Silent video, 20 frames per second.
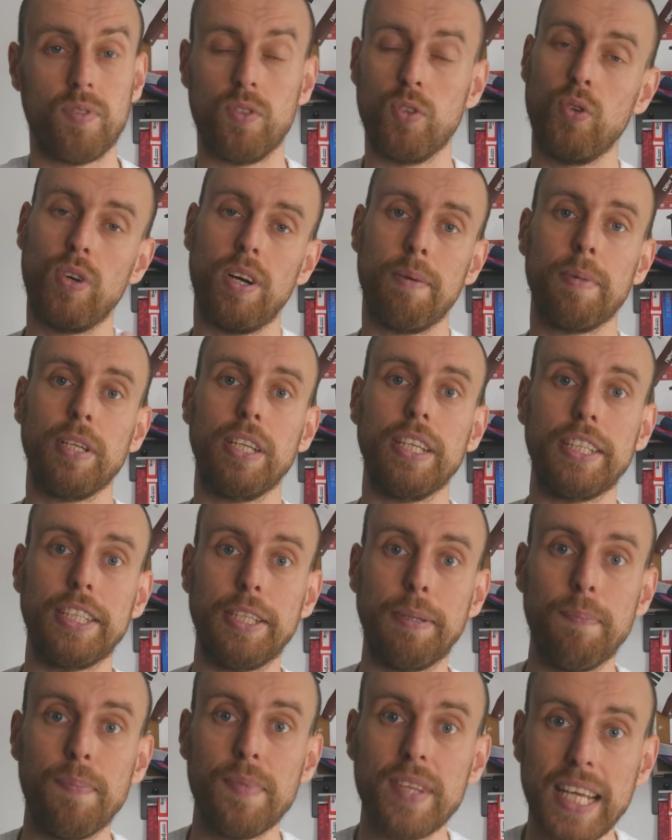
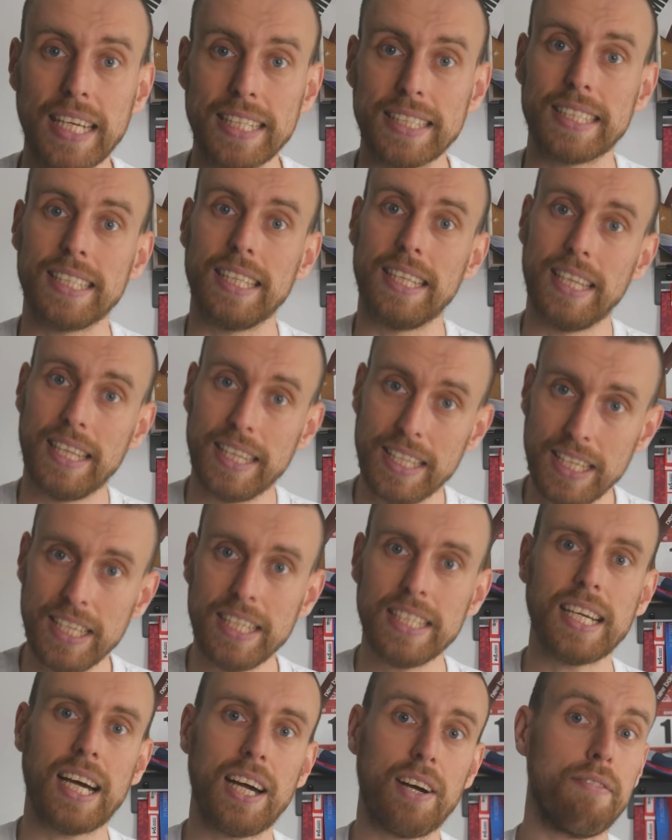Durability. Yes,
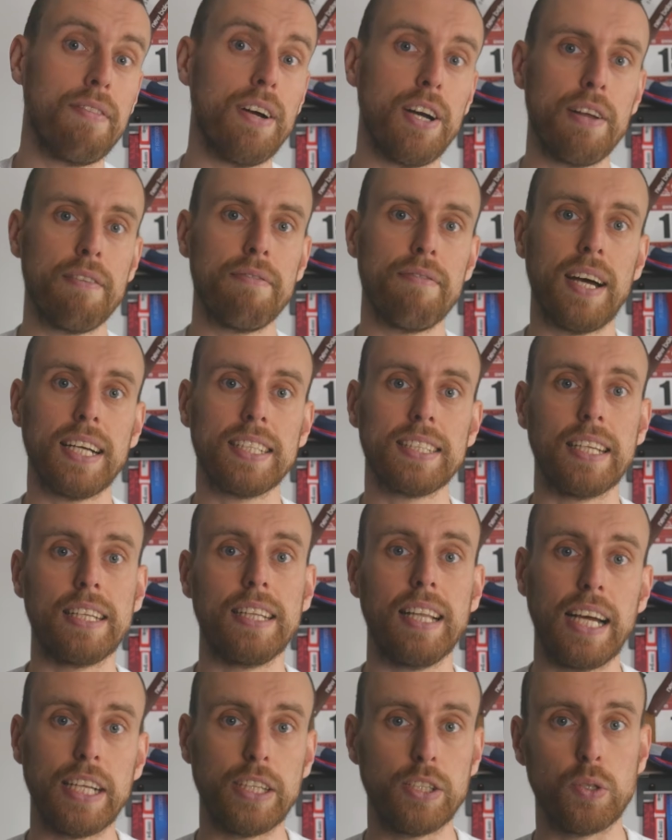these are very fast
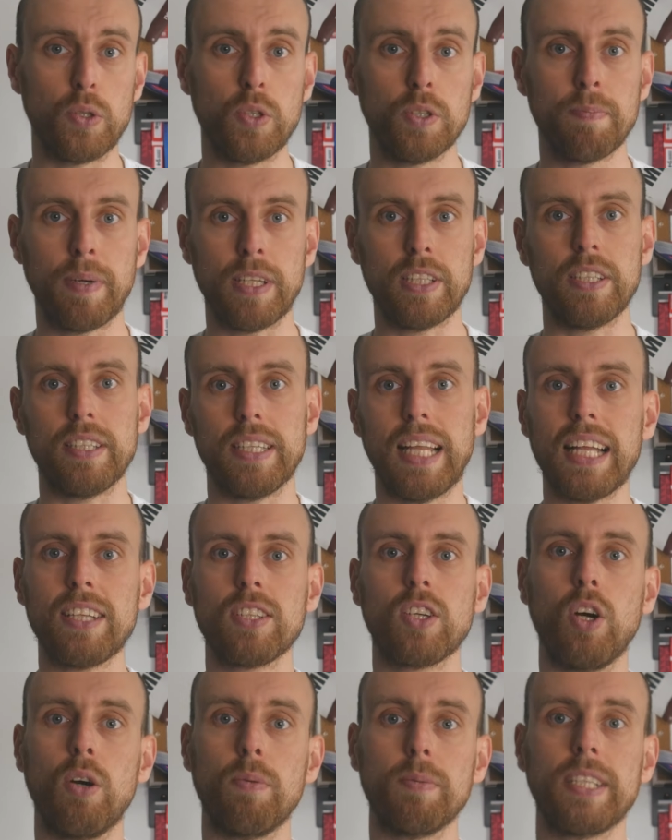and light shoes, but
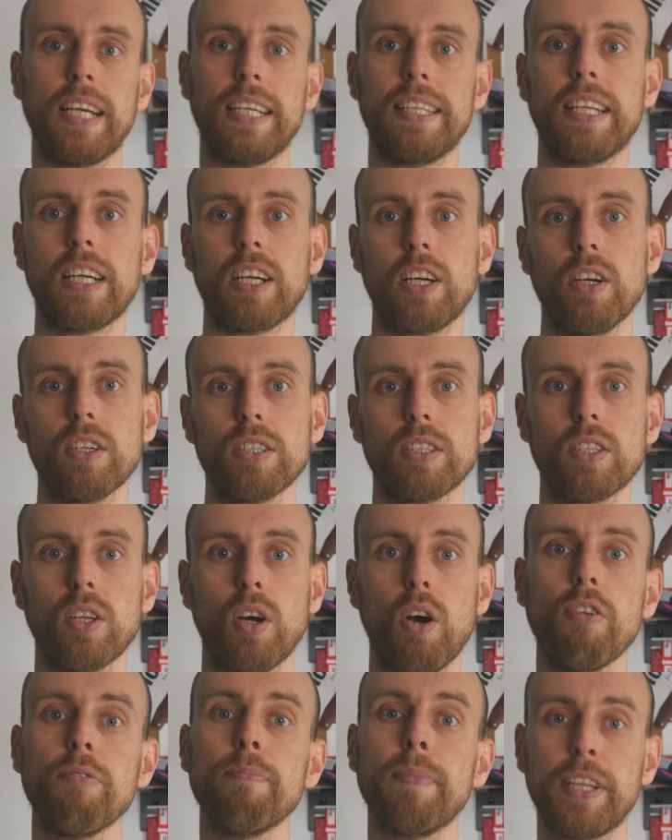that comes at the cost
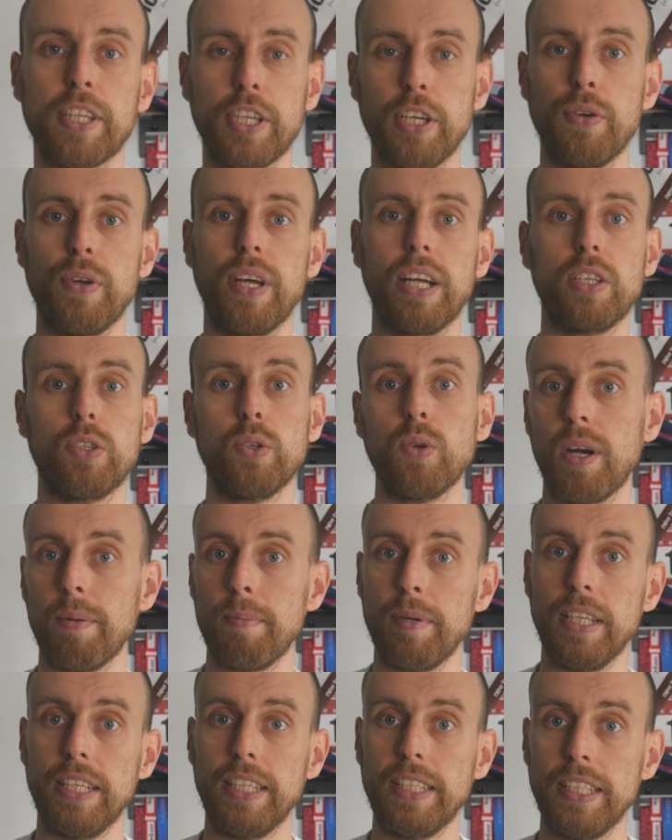of material
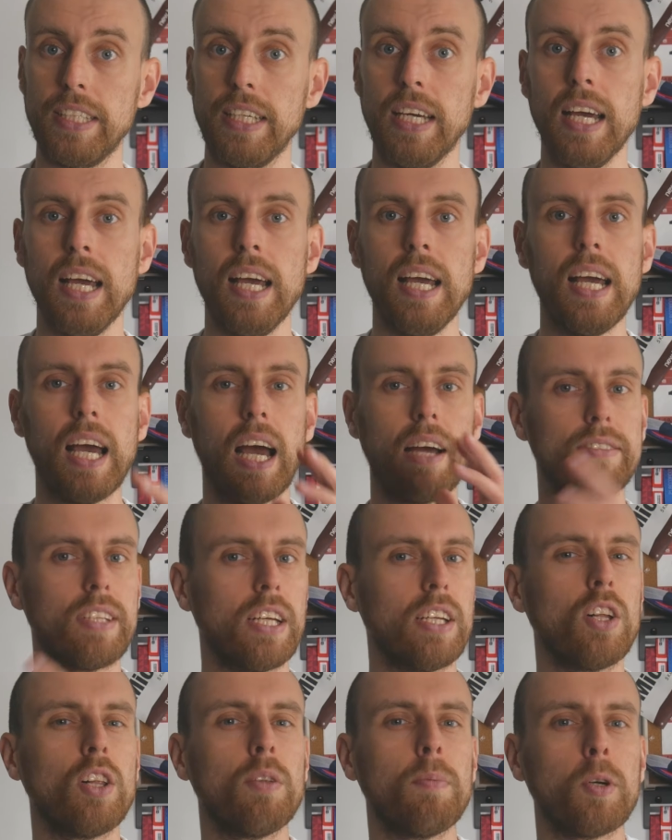durability. I've
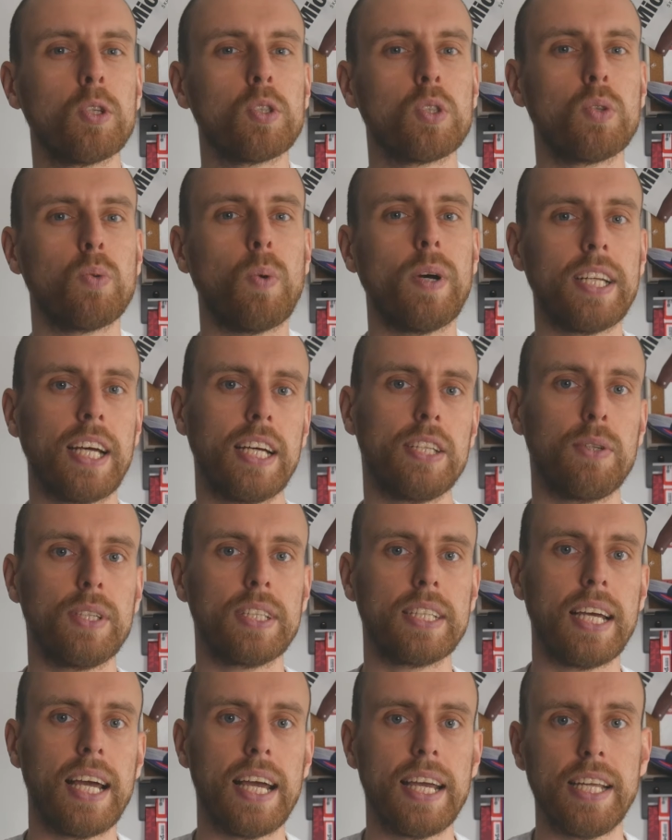done almost
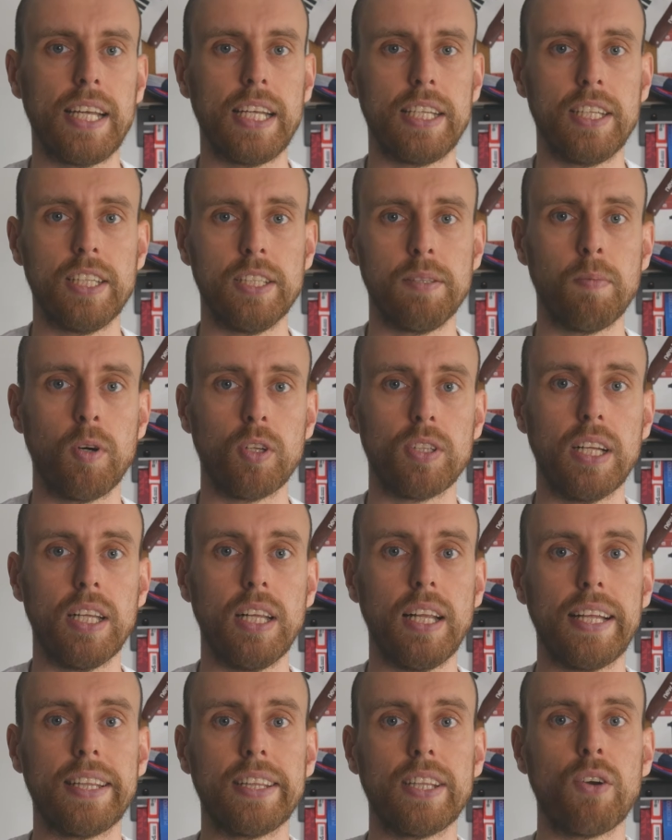100k in this
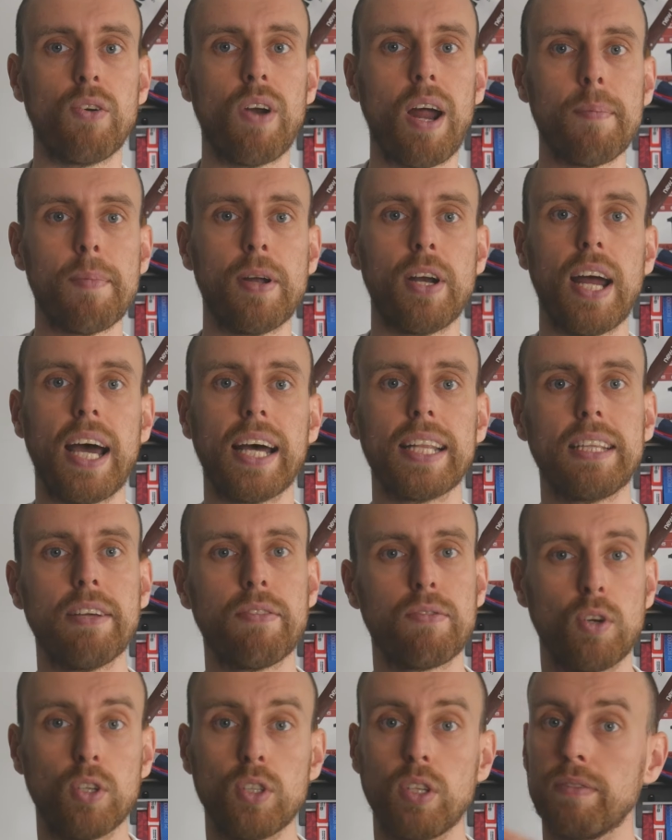model, and the rubber at
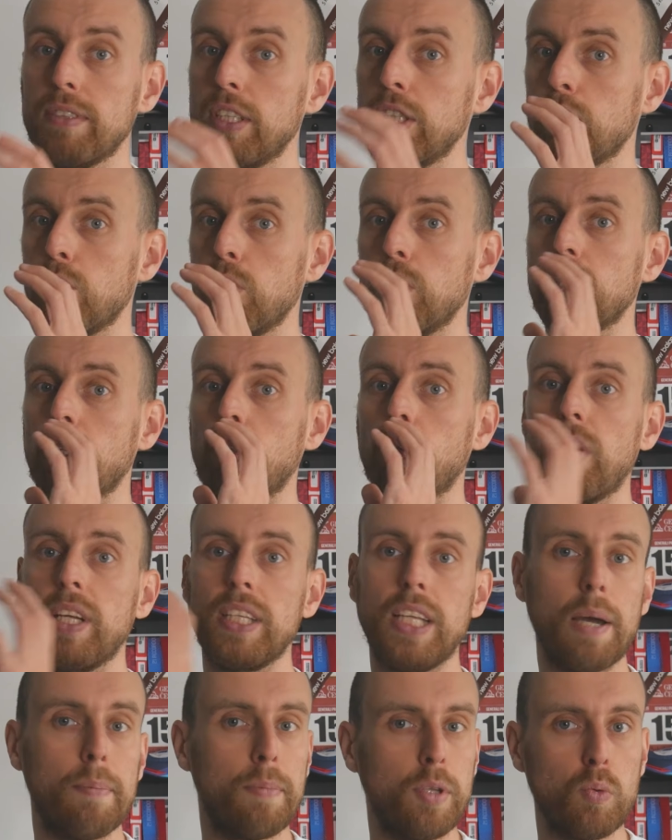the front of the shoe is
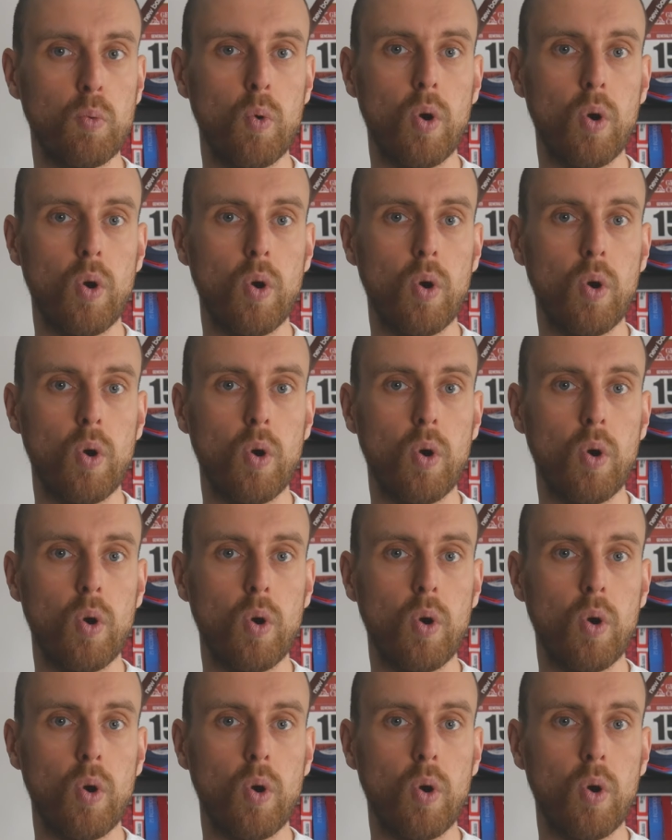already a bit